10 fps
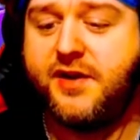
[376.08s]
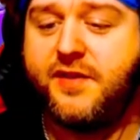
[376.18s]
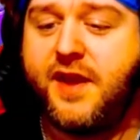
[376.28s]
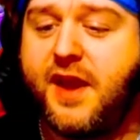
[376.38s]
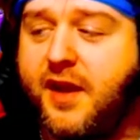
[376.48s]

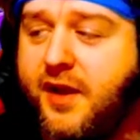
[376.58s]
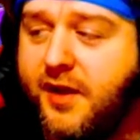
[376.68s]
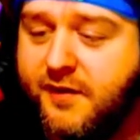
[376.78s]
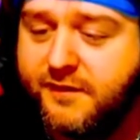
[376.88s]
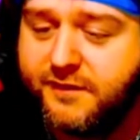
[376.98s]
that
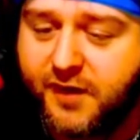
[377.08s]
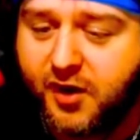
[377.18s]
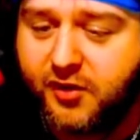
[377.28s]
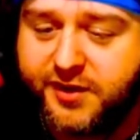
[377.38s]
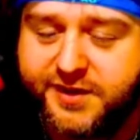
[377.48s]

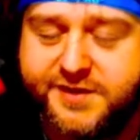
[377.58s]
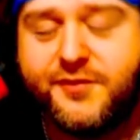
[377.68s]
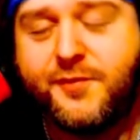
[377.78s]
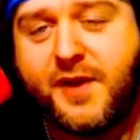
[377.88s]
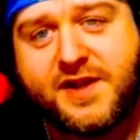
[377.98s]
falling. It
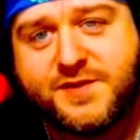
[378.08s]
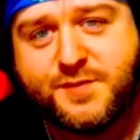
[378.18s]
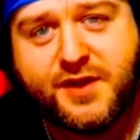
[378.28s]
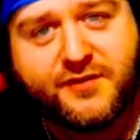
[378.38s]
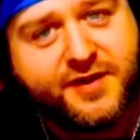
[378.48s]
reminds
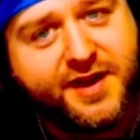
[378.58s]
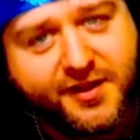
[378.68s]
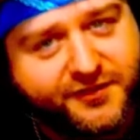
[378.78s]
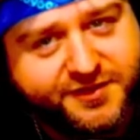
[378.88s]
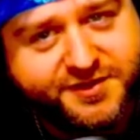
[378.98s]
me of an
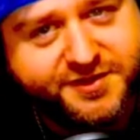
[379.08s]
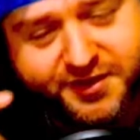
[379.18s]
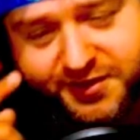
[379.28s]
elephant turd.